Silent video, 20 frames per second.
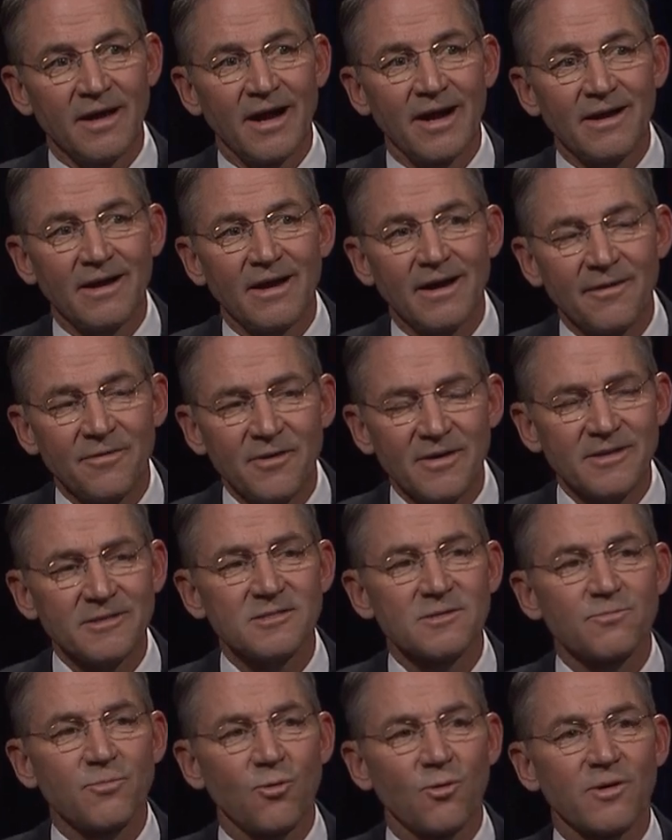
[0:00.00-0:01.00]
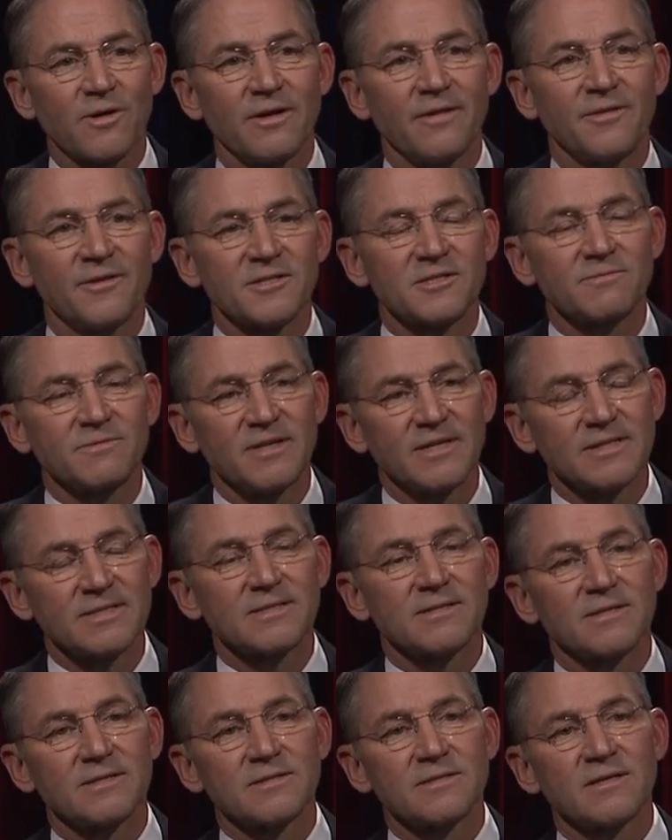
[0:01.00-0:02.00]
I, I think it's important in this
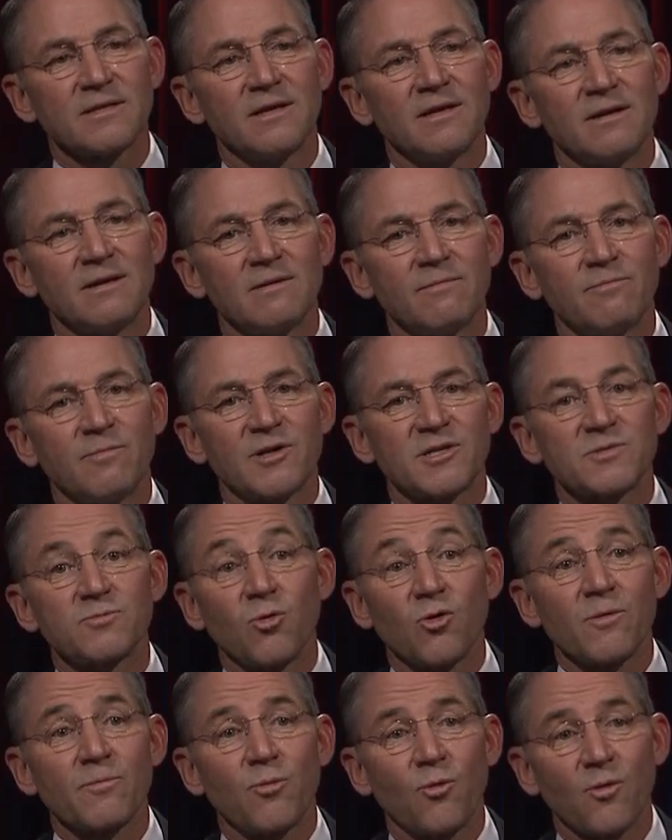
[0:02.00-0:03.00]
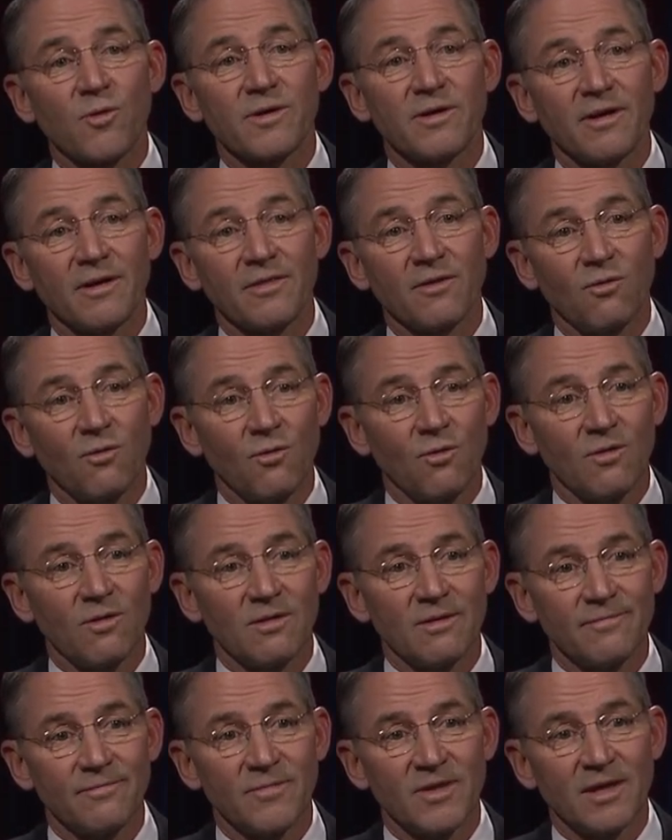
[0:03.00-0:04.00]
instance, but it's more important on the whole.